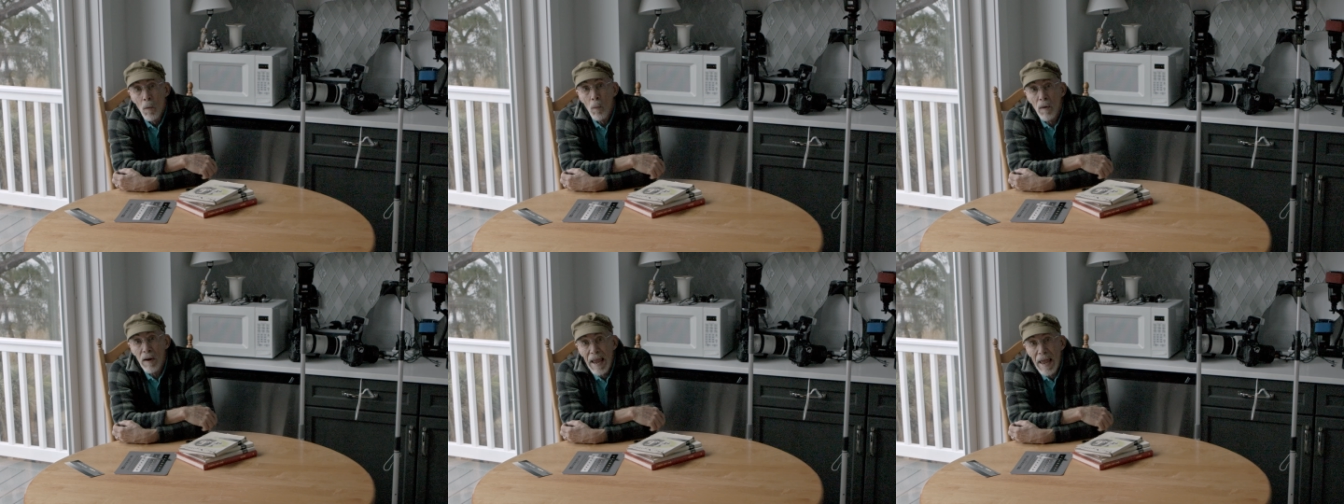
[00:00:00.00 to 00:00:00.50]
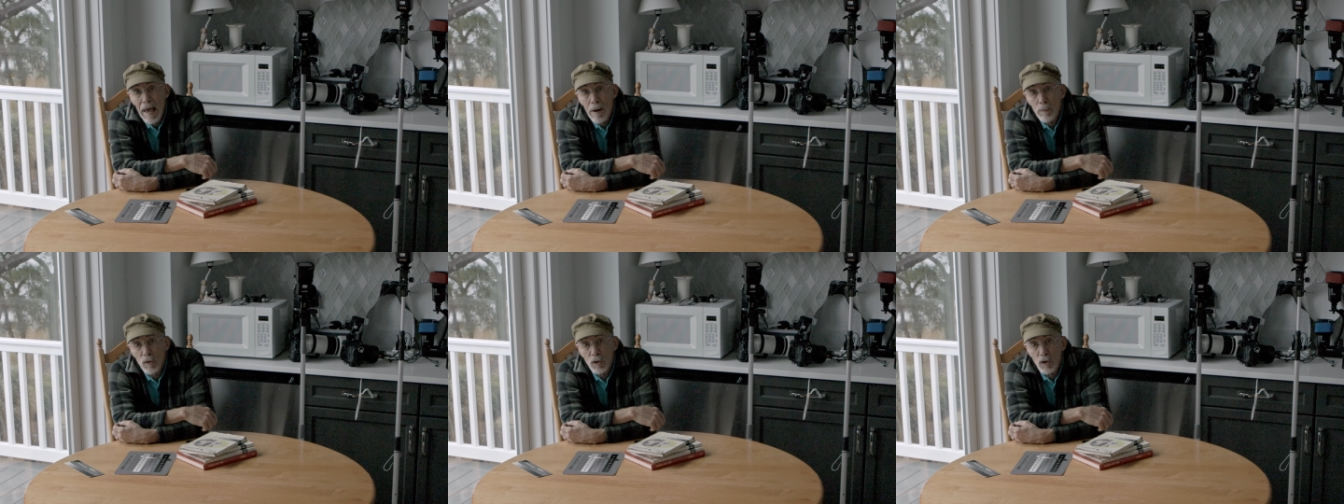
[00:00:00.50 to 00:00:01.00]
what
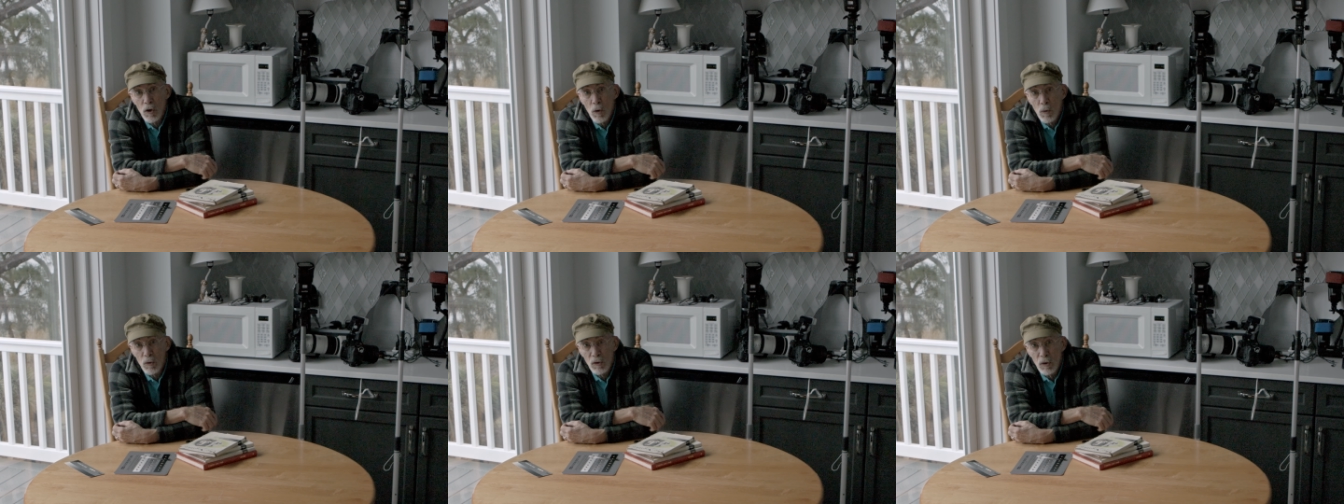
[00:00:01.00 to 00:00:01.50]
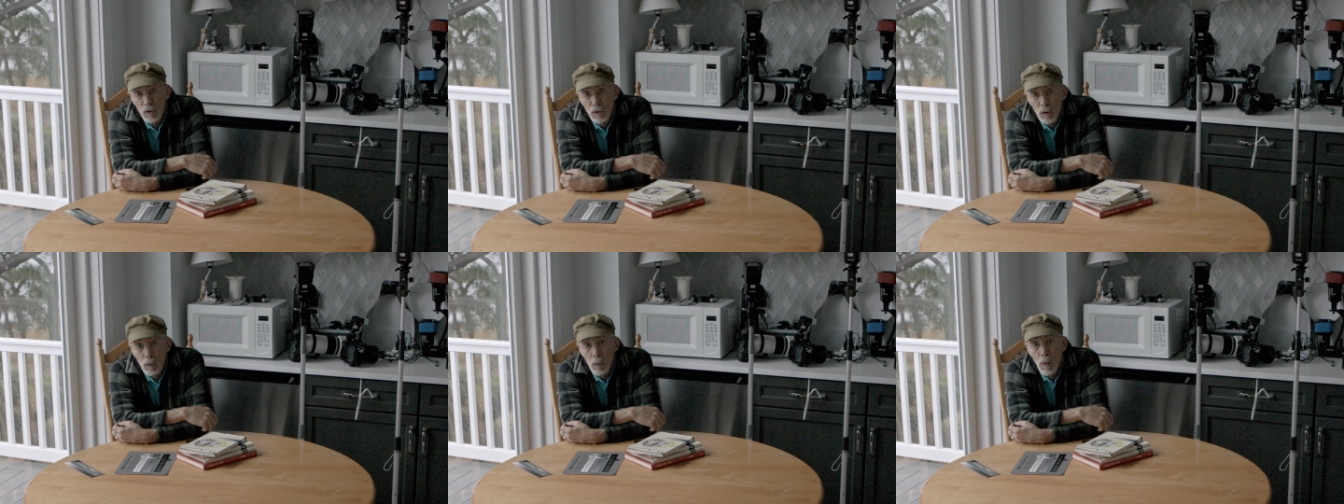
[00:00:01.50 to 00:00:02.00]
Adams chose to
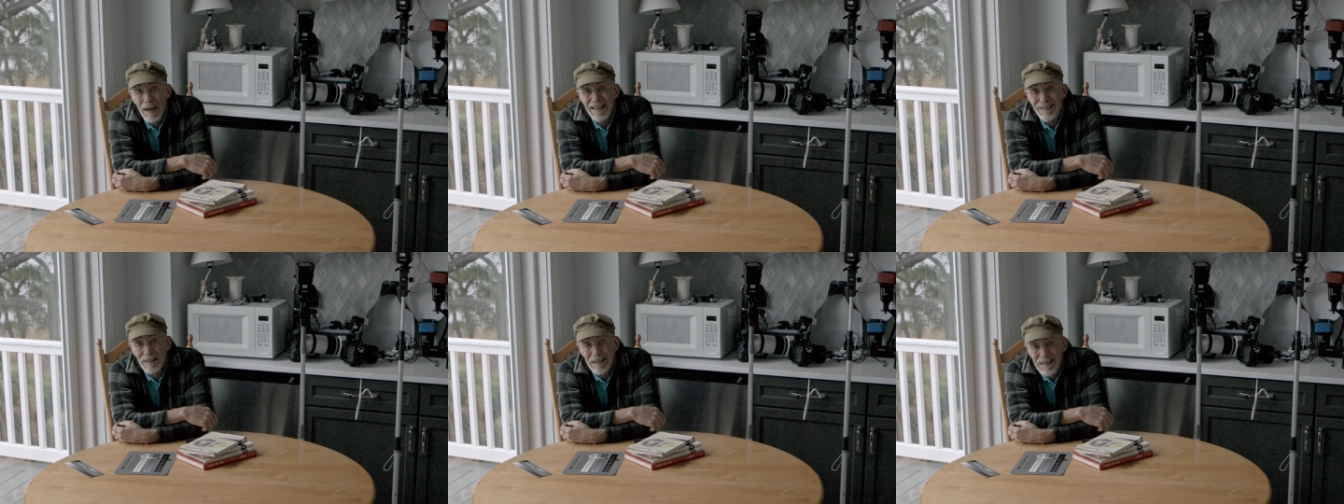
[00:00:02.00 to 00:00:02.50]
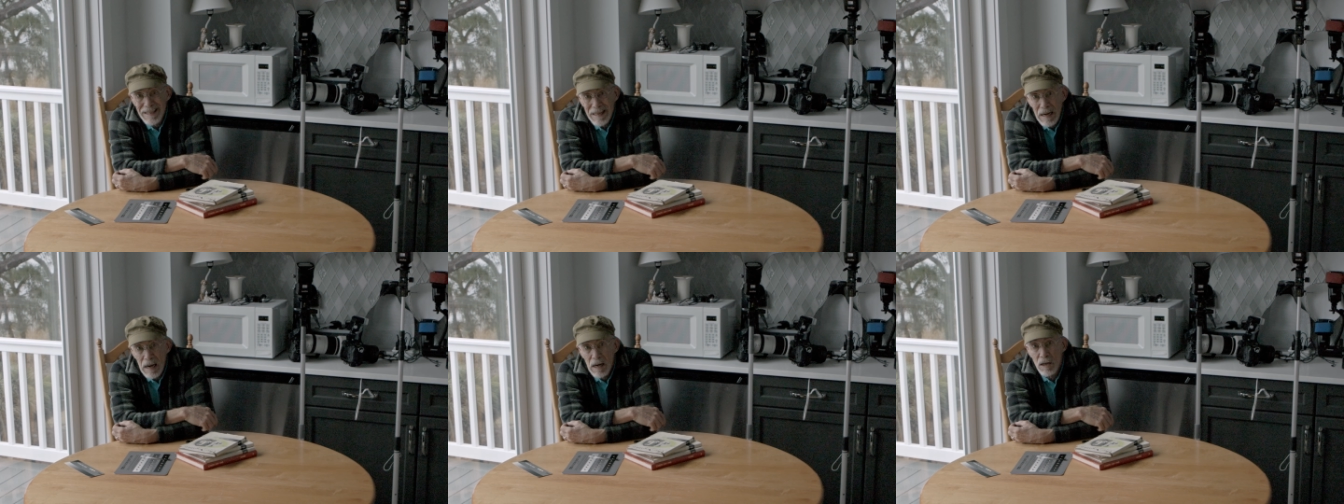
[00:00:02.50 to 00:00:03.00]
do is
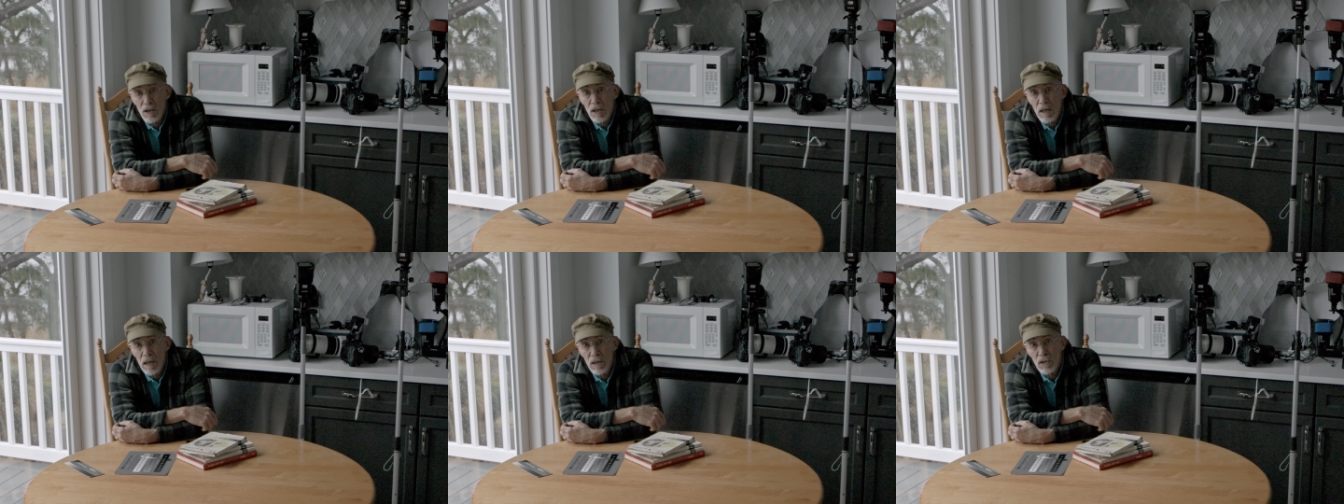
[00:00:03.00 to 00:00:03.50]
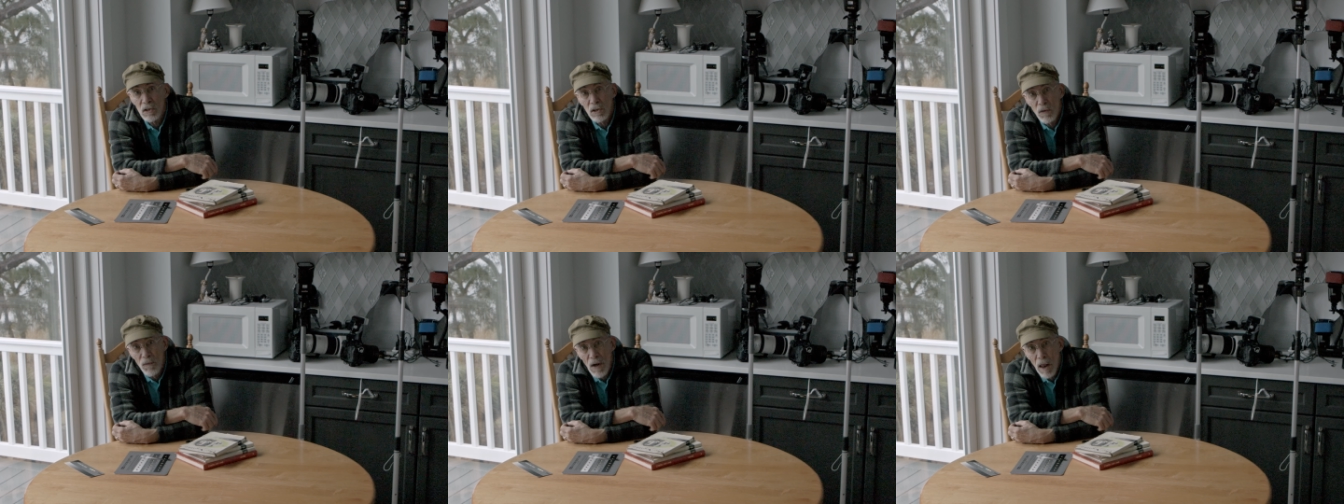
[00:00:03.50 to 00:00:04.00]
change his
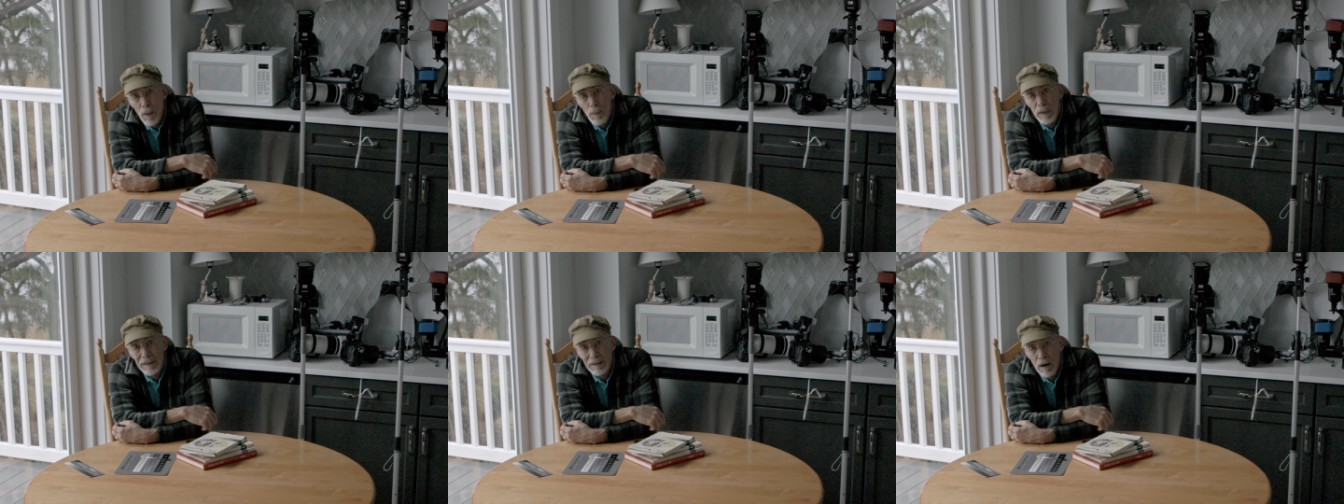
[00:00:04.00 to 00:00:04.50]
development